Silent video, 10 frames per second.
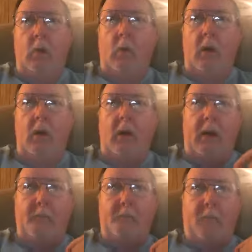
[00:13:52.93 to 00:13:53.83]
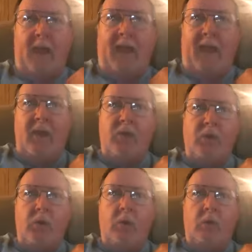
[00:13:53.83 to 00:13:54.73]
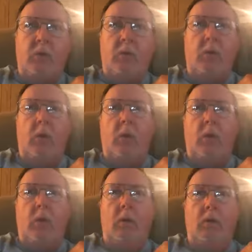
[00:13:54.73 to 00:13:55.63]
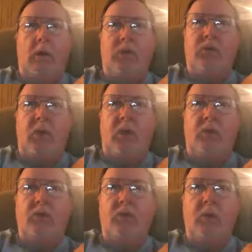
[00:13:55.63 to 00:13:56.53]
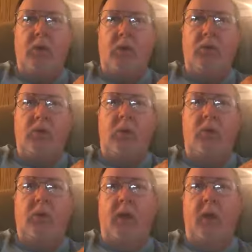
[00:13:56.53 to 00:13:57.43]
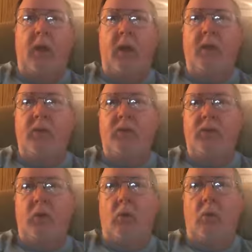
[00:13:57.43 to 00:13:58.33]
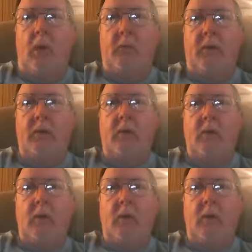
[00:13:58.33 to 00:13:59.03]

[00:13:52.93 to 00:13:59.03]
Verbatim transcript: Wear a badge that says you can you carry a concealed weapon.